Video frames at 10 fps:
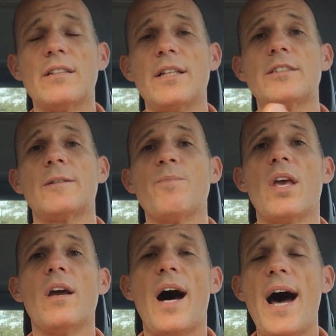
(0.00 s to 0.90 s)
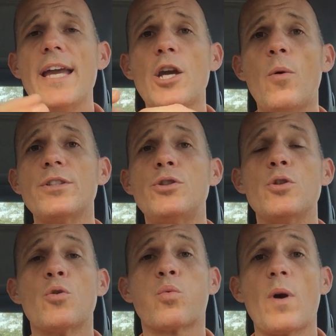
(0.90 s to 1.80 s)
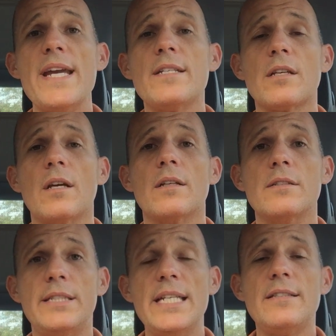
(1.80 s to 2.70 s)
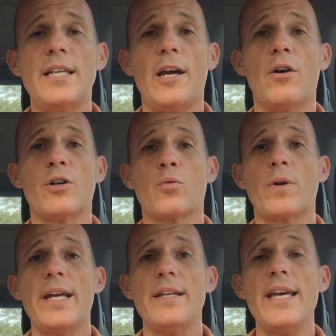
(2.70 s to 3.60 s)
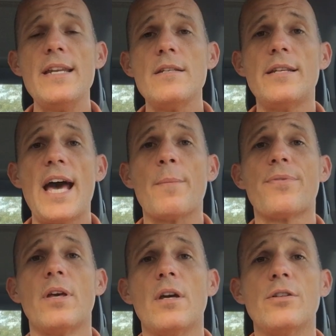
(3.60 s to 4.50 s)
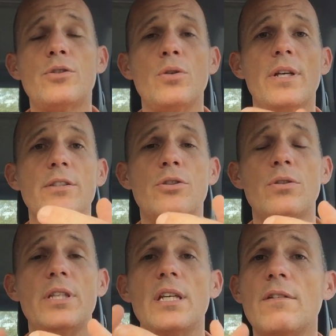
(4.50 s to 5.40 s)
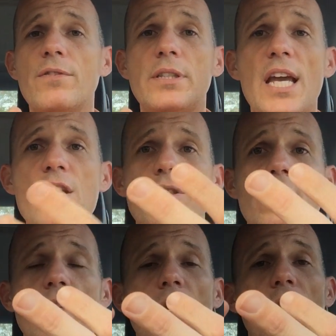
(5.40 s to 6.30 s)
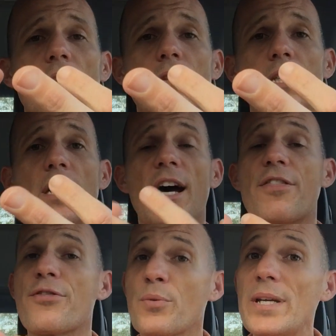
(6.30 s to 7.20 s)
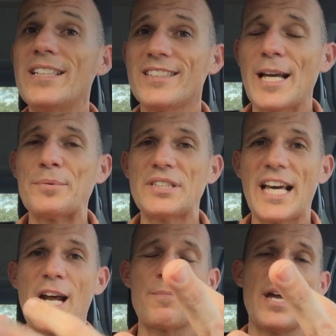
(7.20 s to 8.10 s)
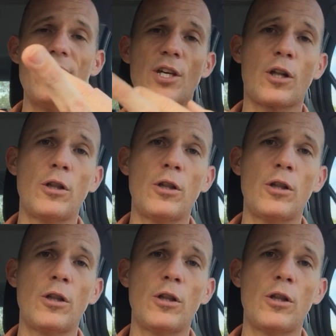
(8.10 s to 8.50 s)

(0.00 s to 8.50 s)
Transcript: And listen, I go into great detail and in depth into the invitation, the three-step setup, and the